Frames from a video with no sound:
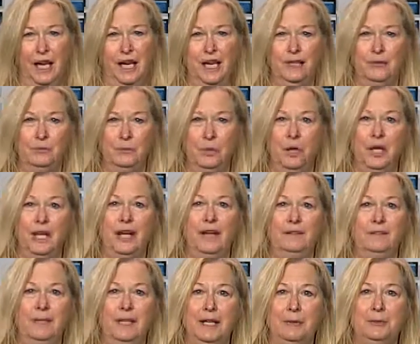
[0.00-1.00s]
And what
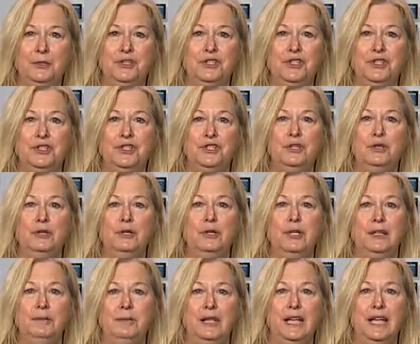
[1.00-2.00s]
I've been able to do
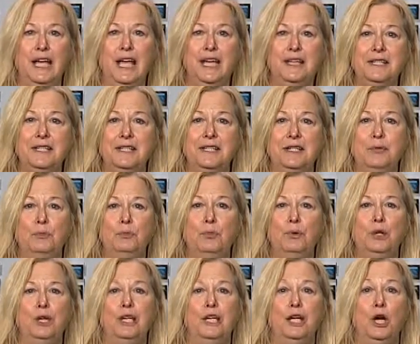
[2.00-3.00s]
in many cases in
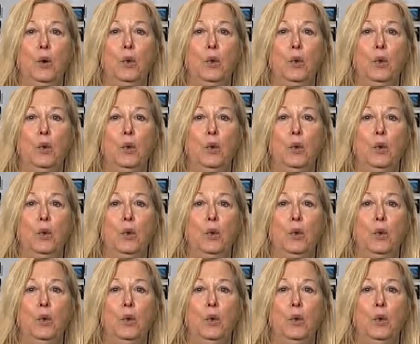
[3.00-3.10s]
bring